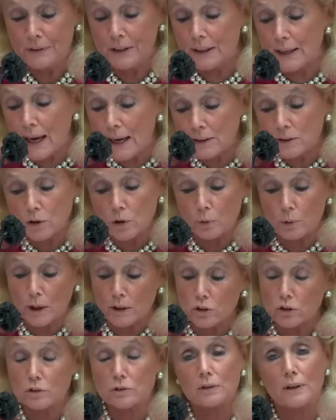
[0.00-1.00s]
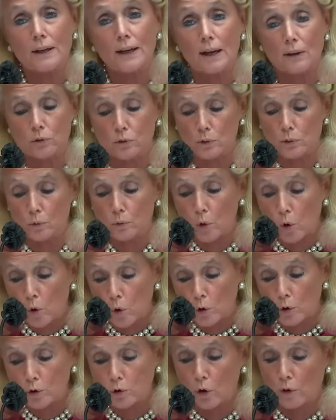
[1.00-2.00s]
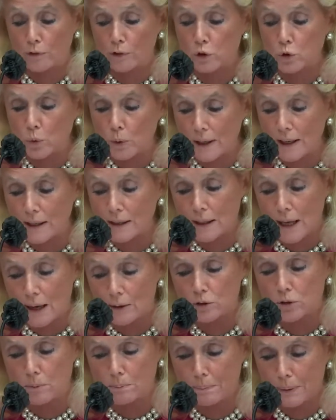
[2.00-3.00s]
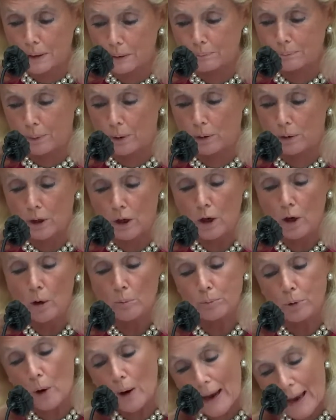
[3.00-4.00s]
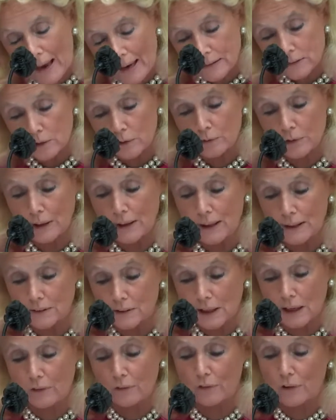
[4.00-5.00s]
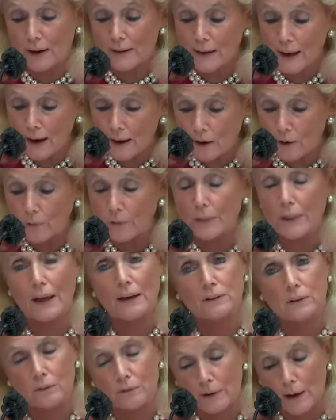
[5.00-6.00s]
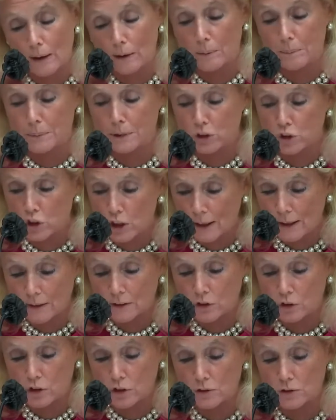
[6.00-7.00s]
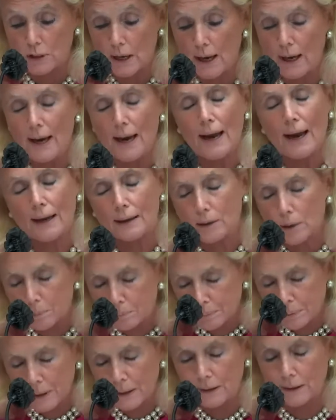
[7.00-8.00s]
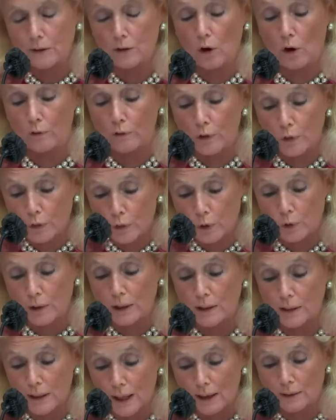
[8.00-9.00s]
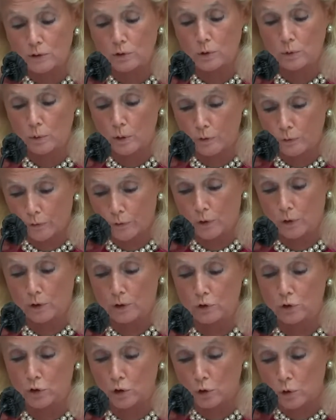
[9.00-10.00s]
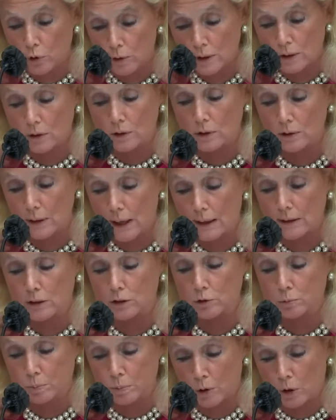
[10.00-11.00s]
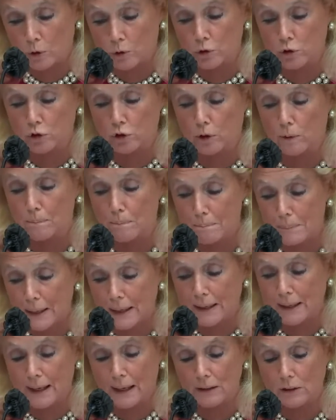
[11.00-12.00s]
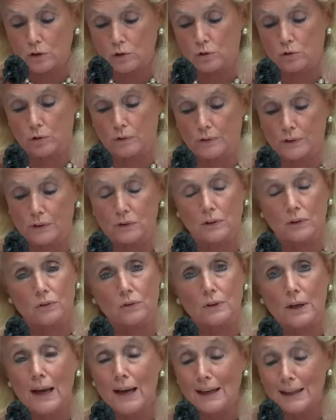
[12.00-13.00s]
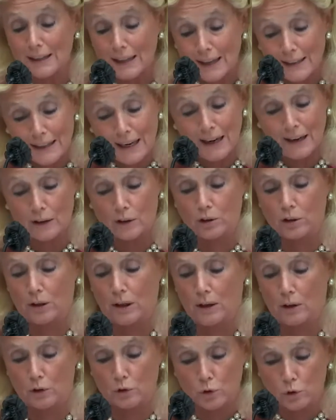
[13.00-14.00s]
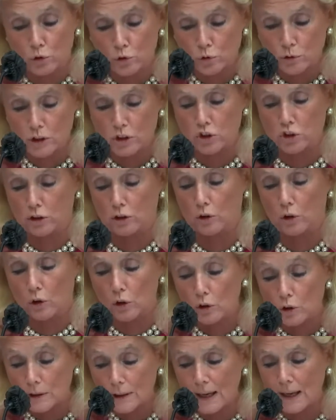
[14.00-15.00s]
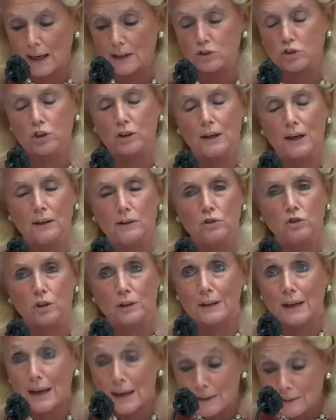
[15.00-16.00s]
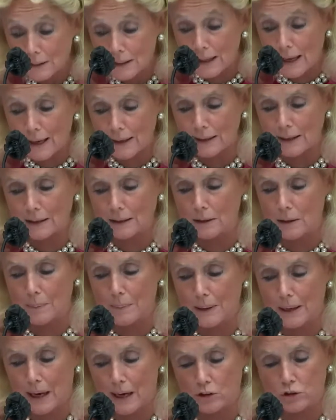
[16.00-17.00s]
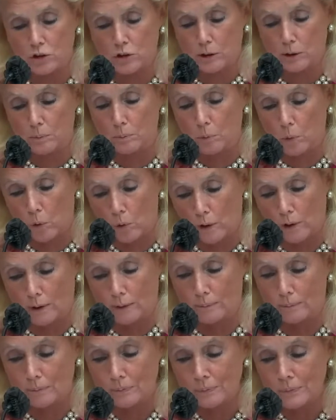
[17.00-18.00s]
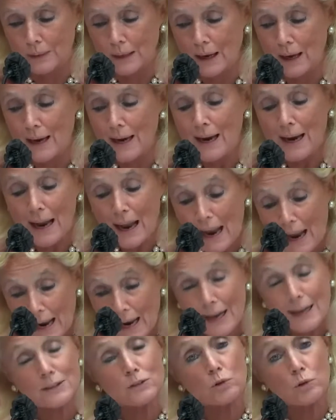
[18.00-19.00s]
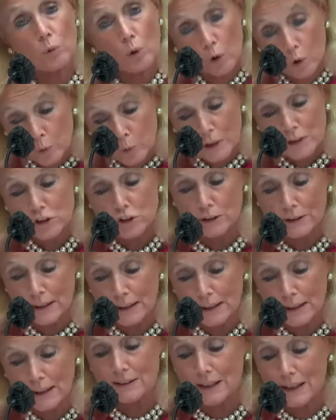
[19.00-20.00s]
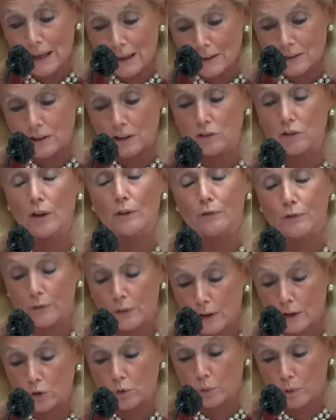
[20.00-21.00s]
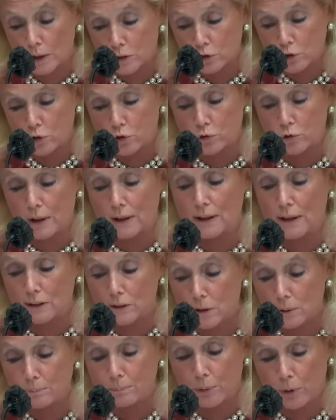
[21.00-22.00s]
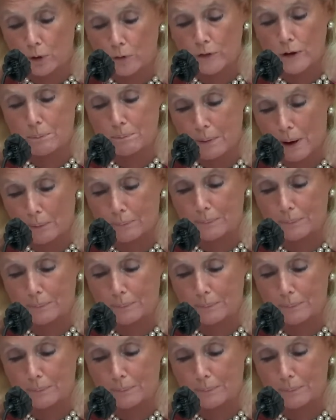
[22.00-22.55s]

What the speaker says: To date, the registry has enrolled over 20,000 people, proactively identified health and development challenges, and completed over 30,000 referrals to critical lead exposure mitigating services like healthcare, nutrition, early education, lead elimination, and more. As originally intended, the Flint Registry is improving